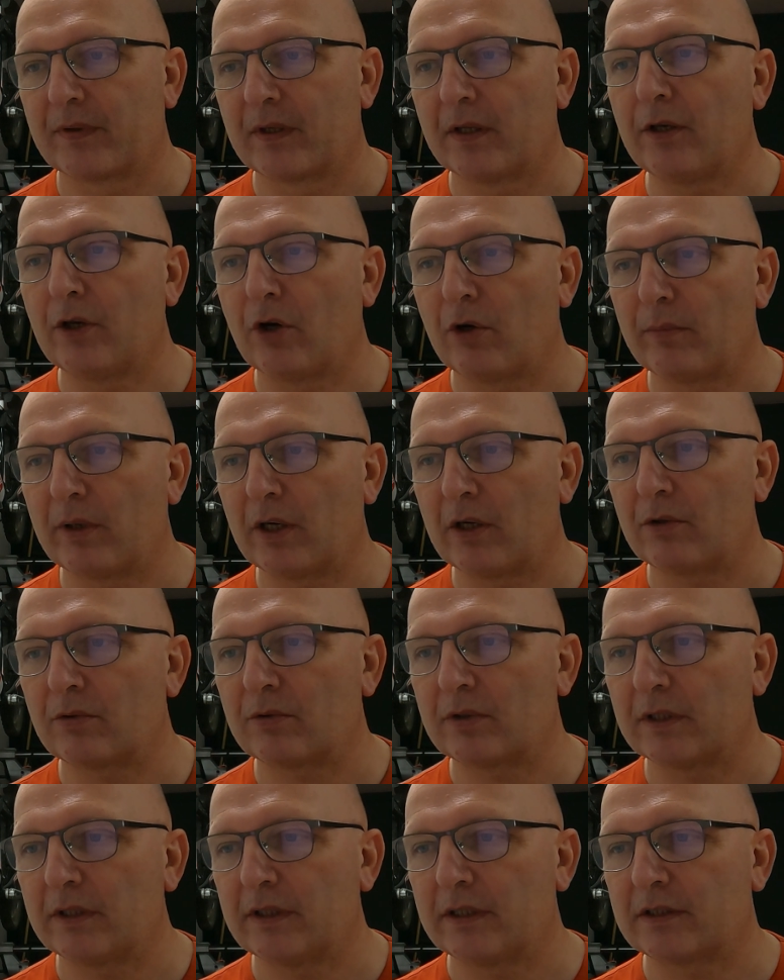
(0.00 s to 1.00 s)
normal
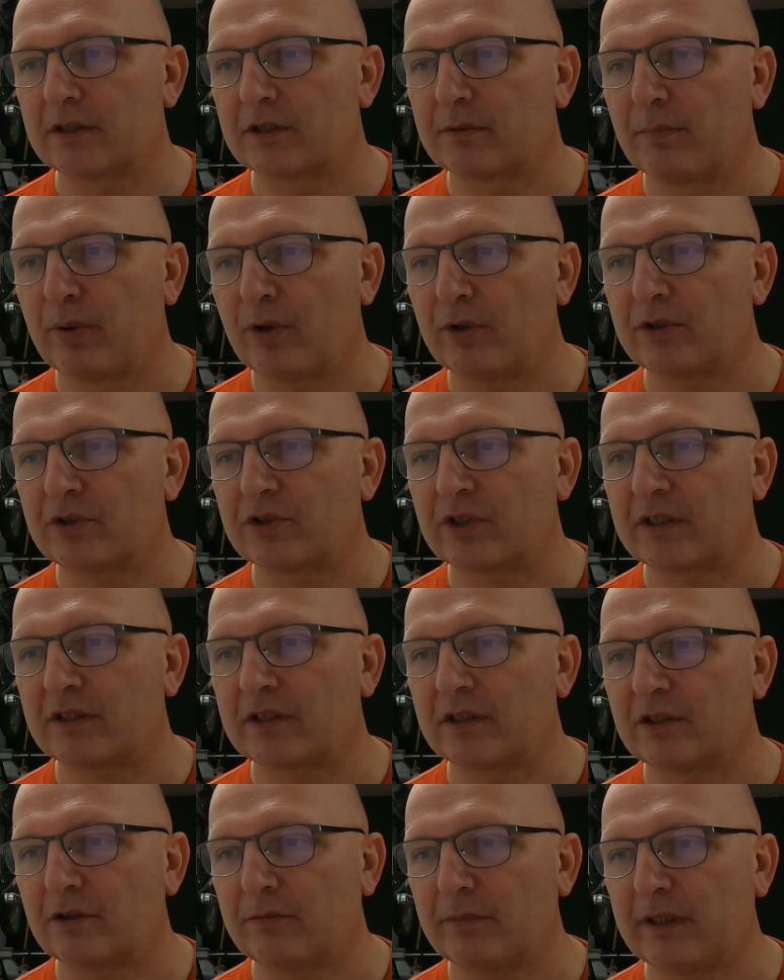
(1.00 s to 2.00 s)
load, it's 0.6
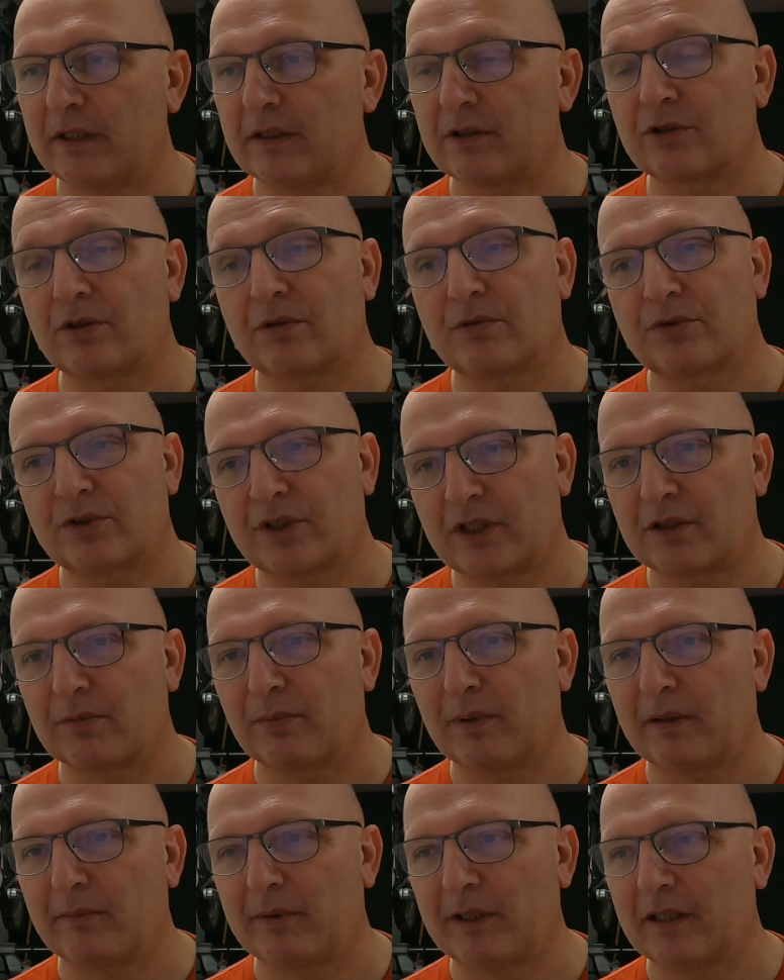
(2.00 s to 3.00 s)
centimeters, so 6
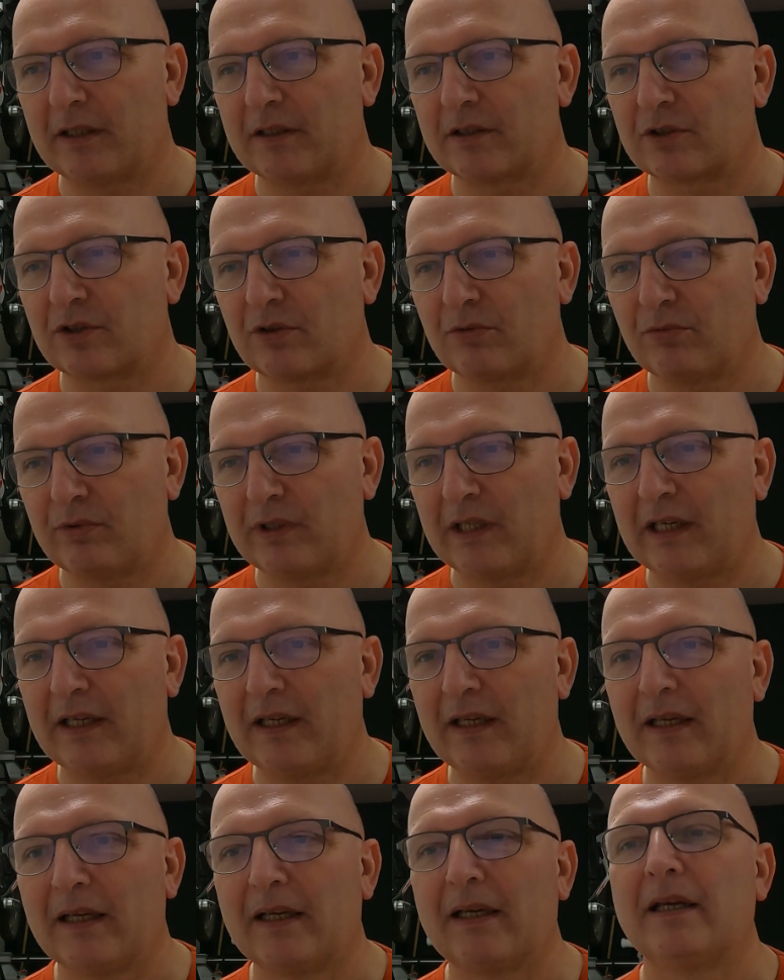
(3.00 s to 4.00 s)
millimeters. So
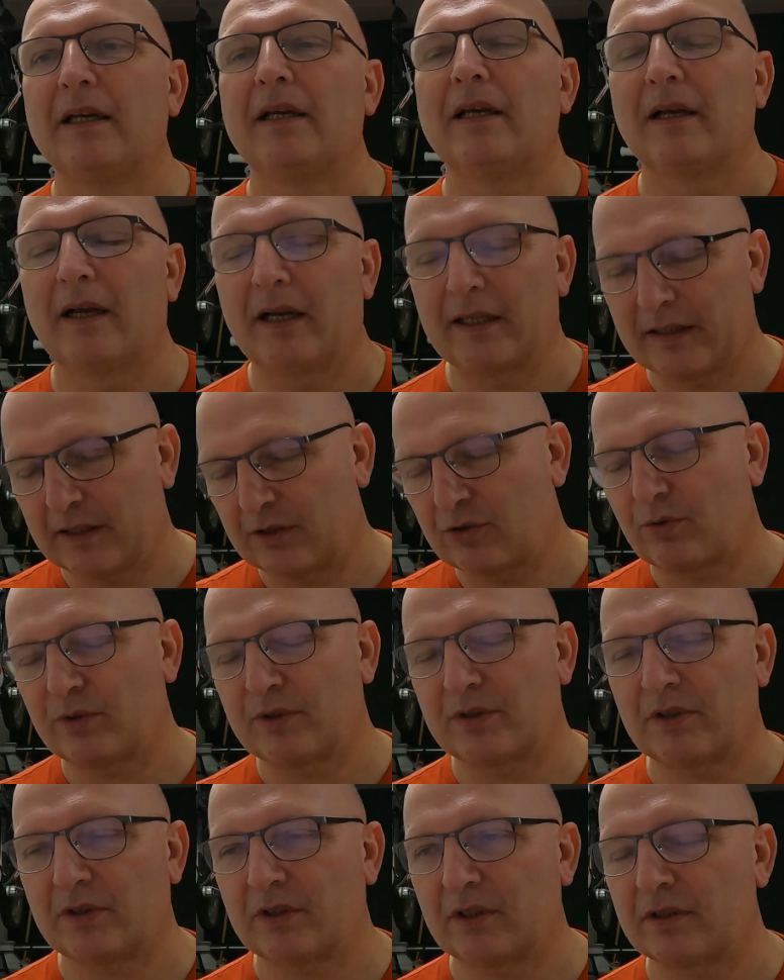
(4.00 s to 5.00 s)
really, and this
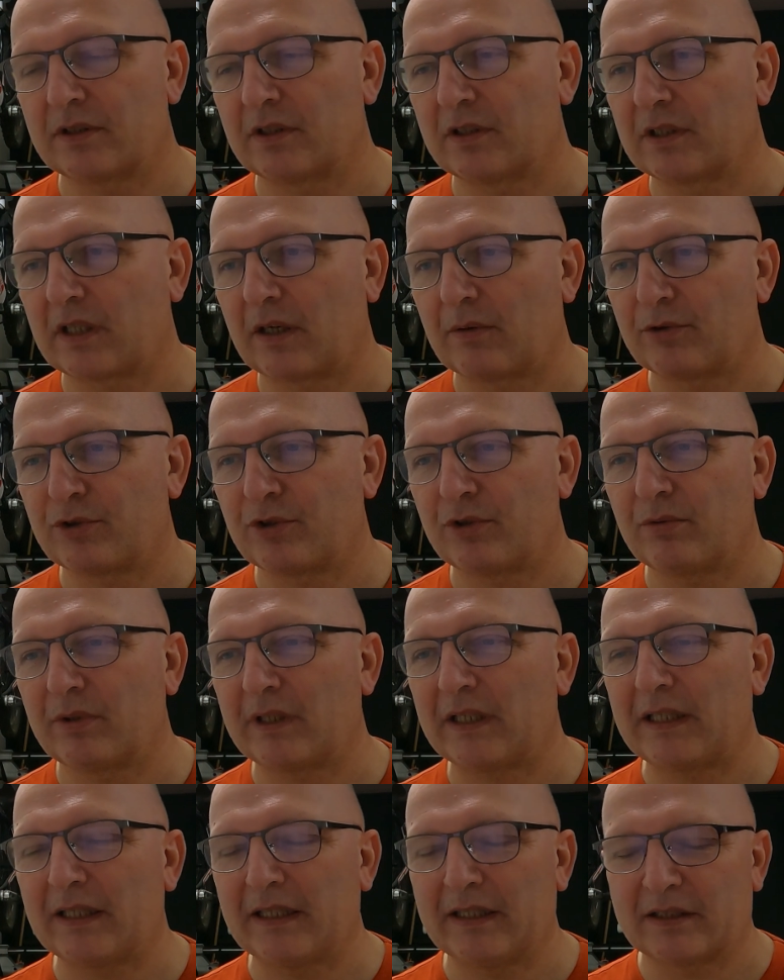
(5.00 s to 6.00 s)
was the distance I was
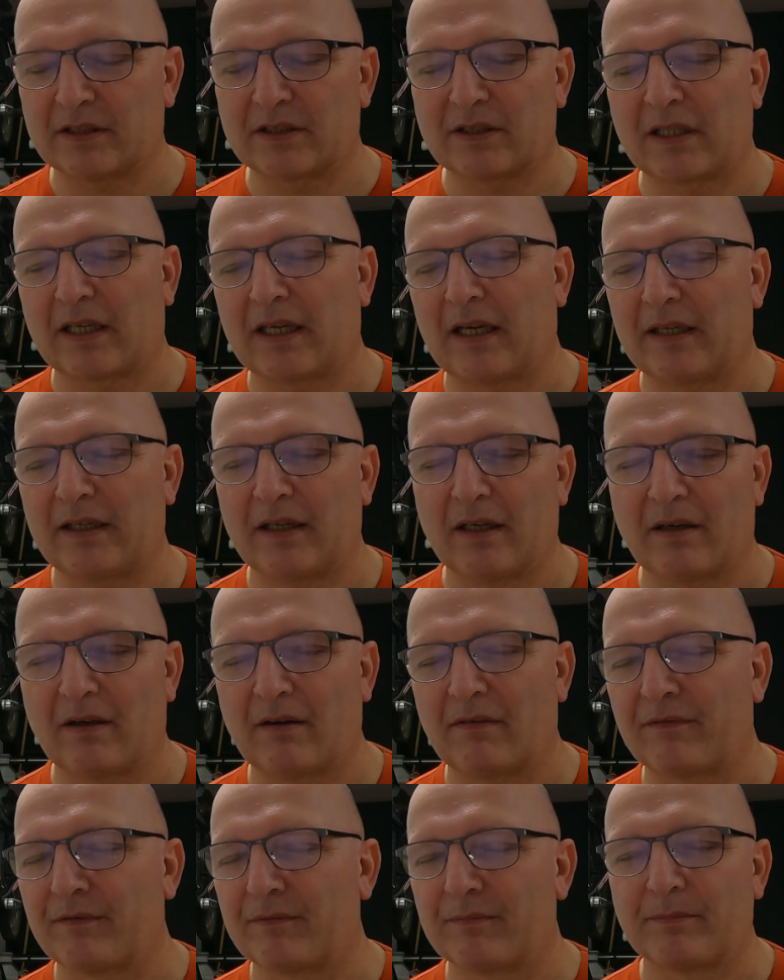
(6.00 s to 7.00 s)
shooting, it's kind
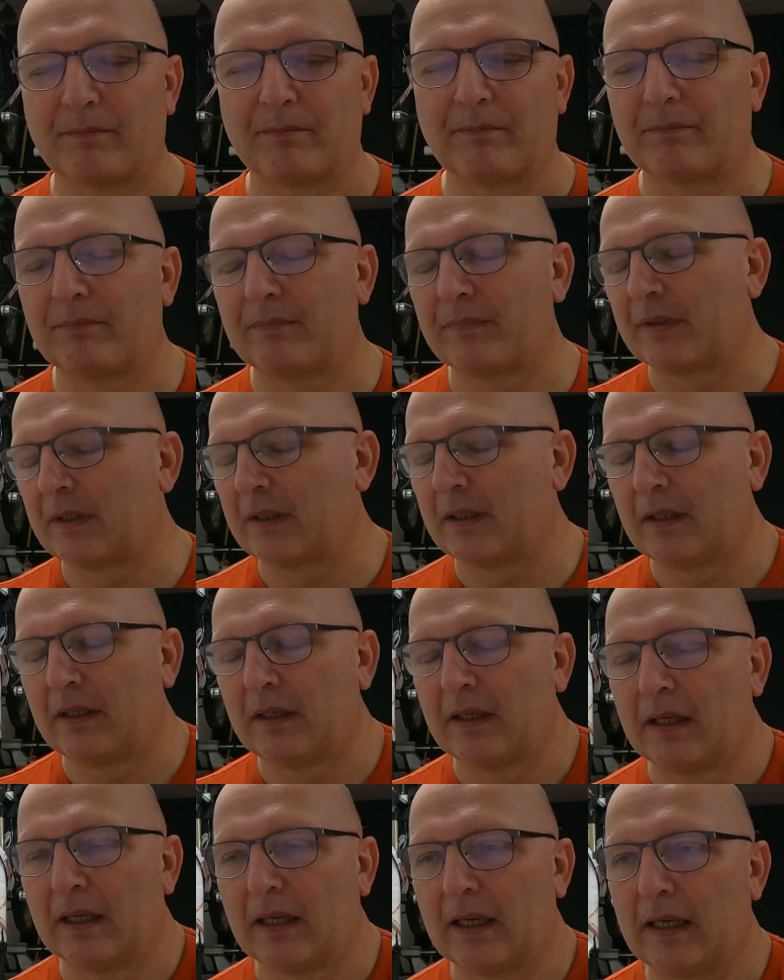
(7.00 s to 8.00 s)
of,
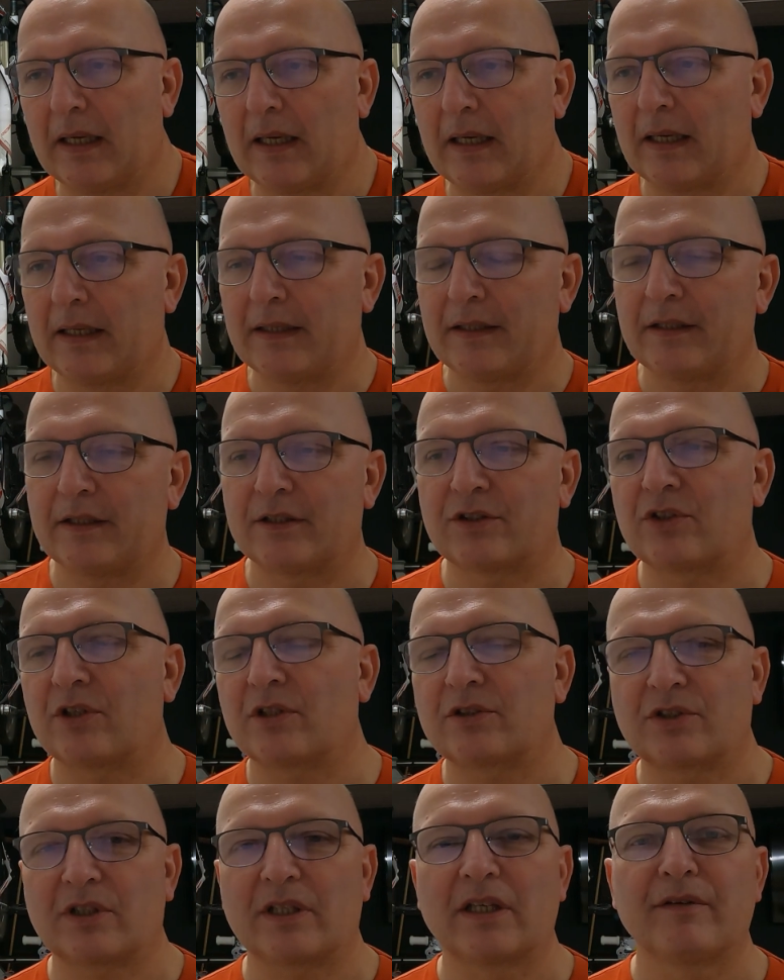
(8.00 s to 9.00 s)
it's
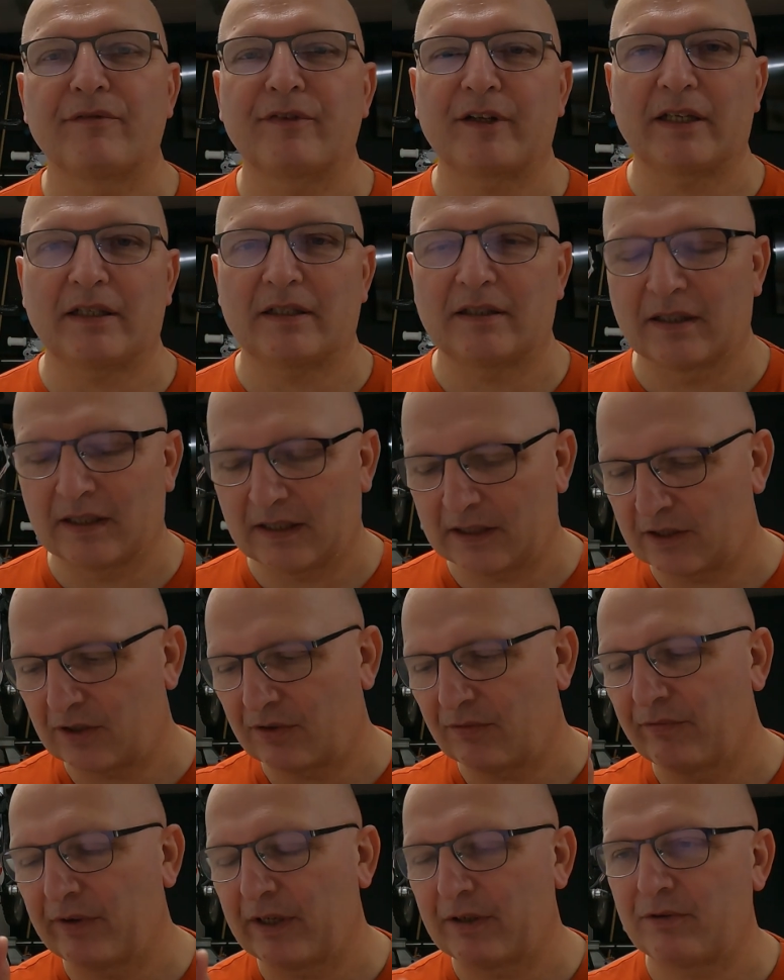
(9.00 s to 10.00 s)
not significant. It's
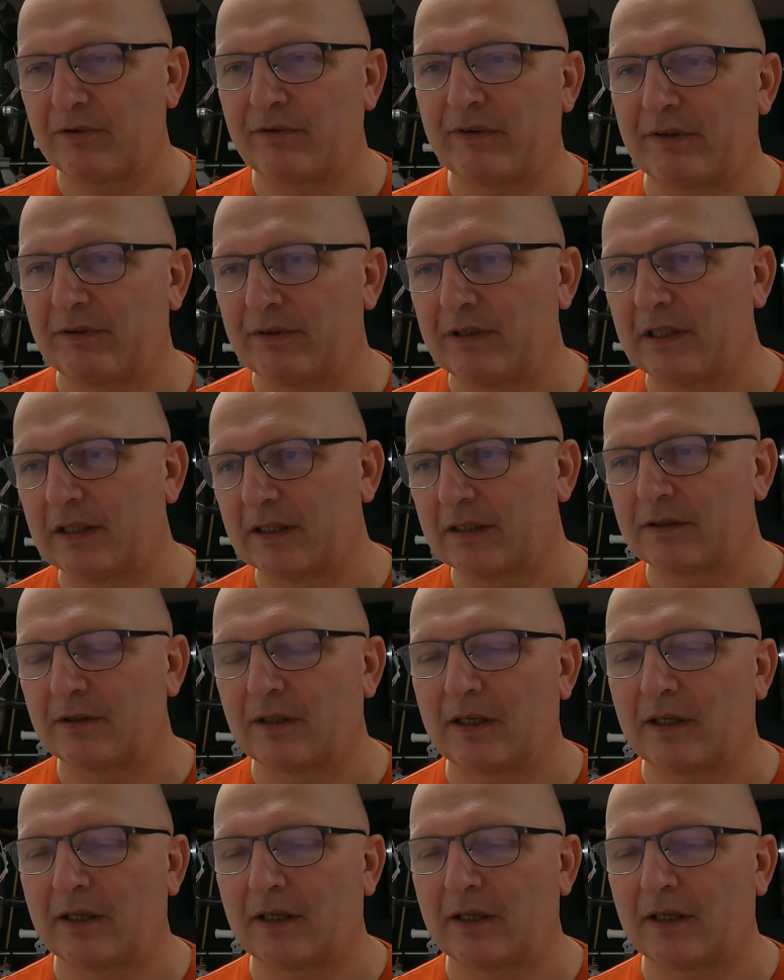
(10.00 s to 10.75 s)
very, very